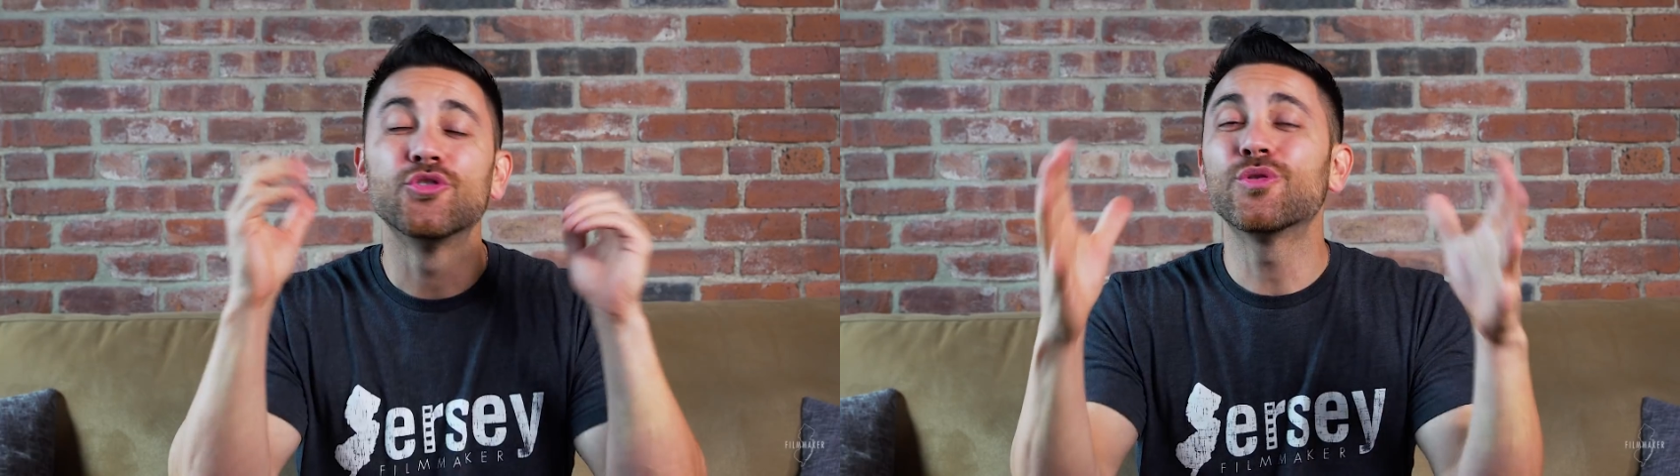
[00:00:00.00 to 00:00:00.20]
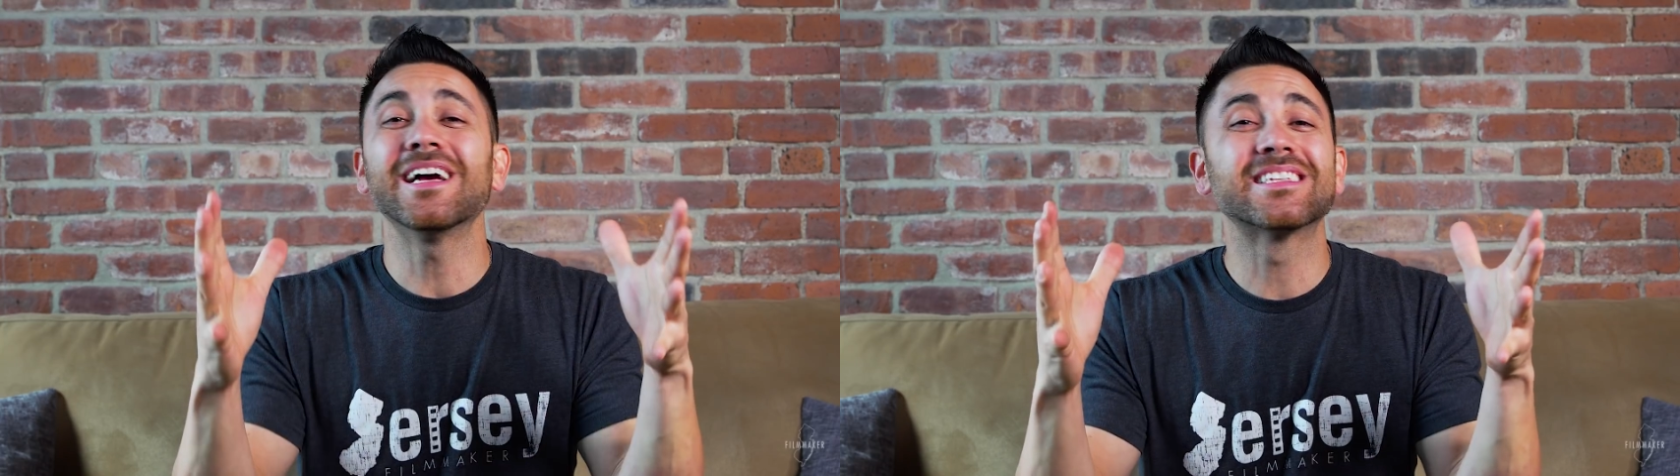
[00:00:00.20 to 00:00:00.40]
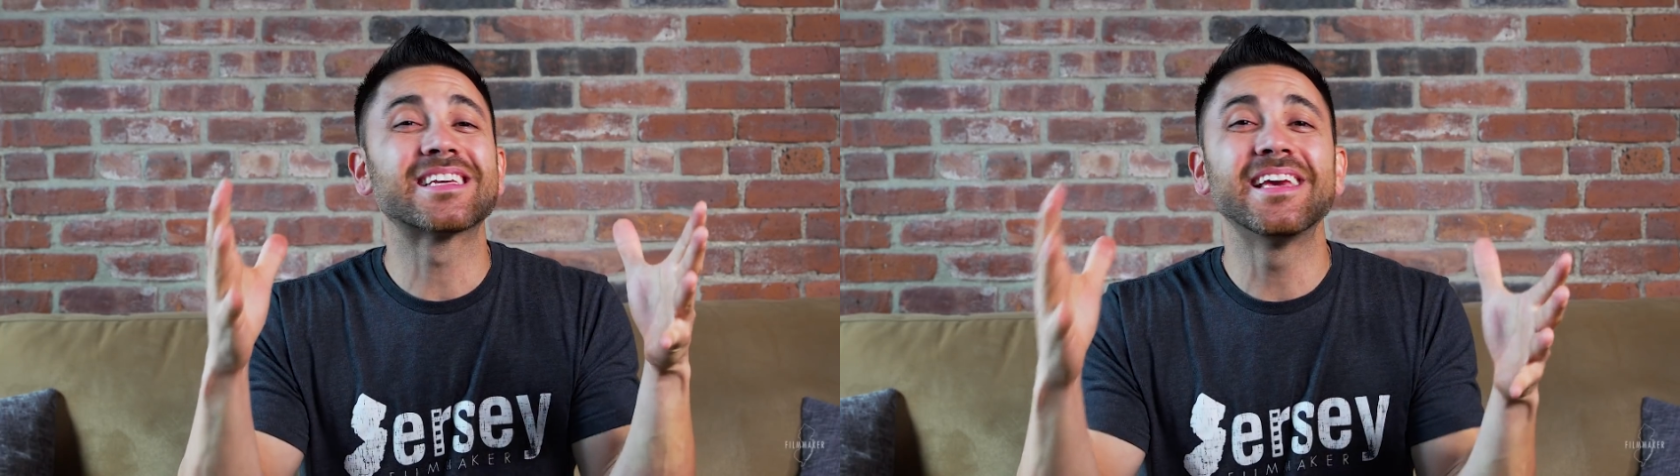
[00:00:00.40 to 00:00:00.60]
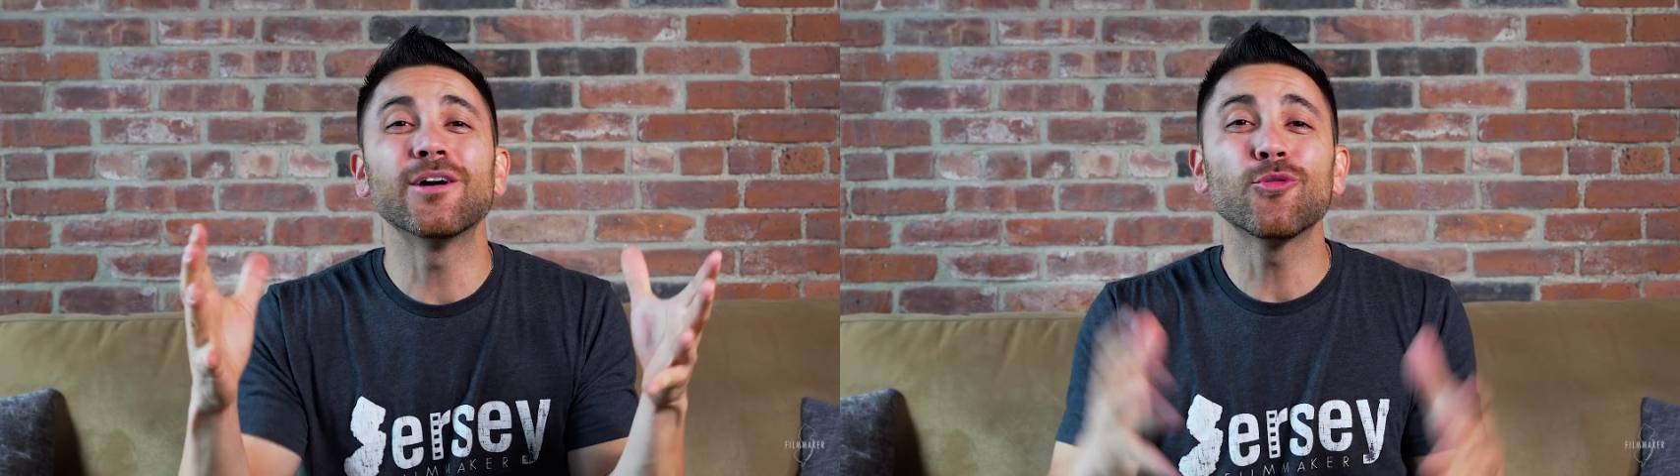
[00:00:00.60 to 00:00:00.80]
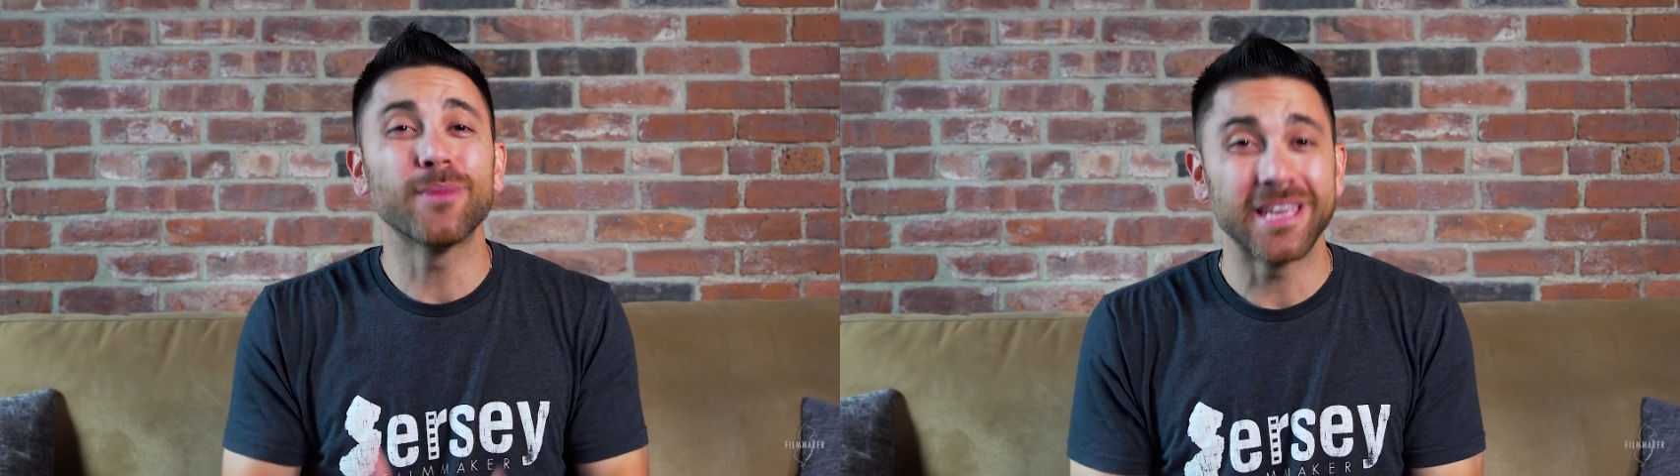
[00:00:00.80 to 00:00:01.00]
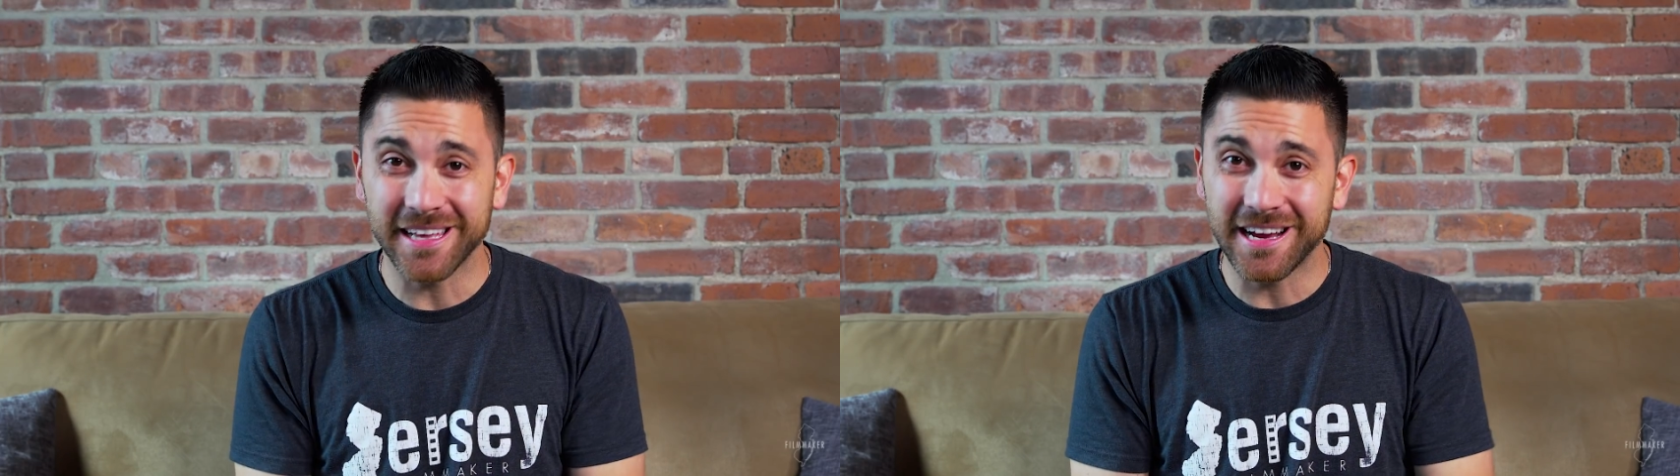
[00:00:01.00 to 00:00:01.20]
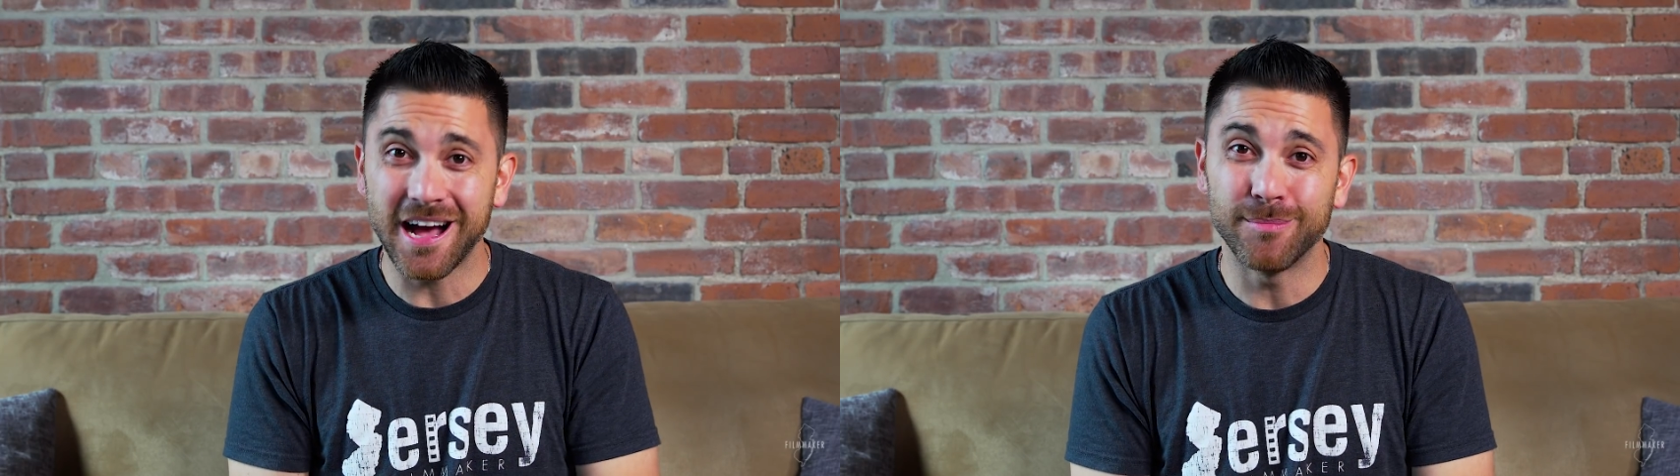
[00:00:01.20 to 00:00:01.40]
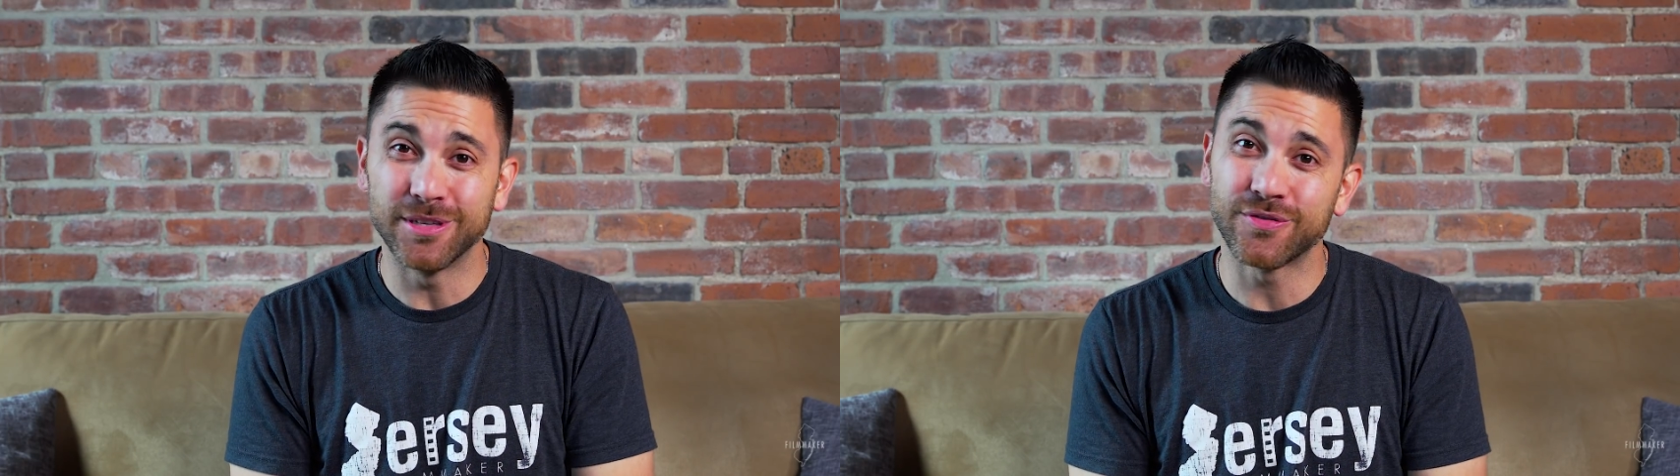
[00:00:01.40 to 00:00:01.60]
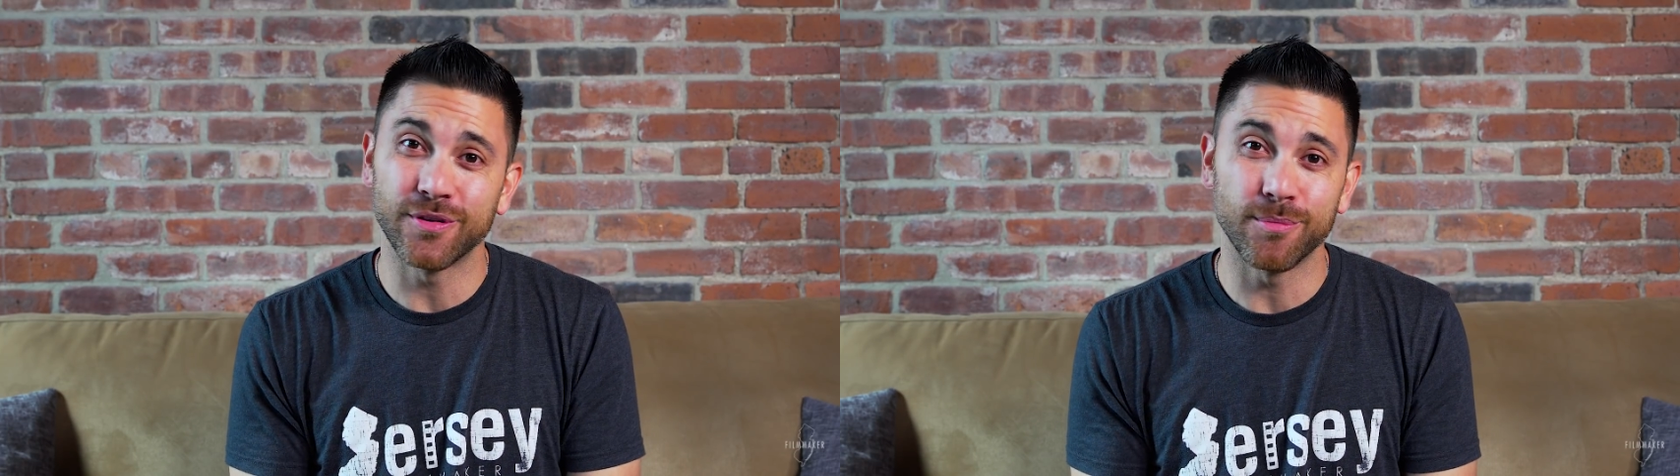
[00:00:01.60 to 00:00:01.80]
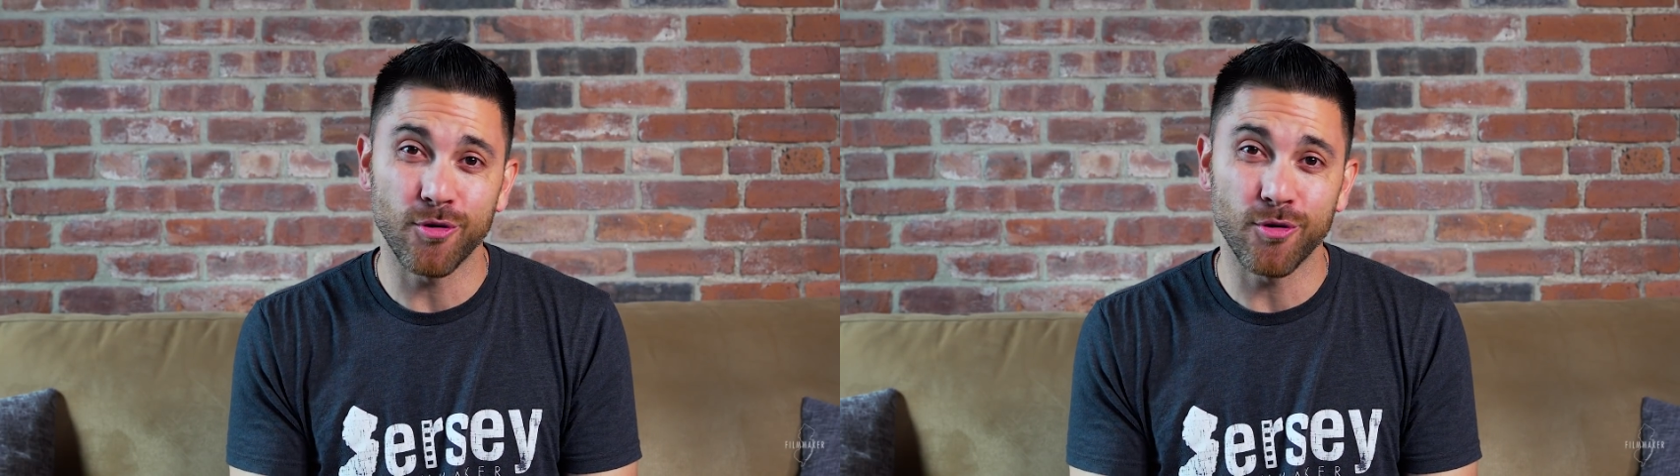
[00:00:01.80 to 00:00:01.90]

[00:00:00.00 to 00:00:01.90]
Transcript: You guys killed me in the comments for the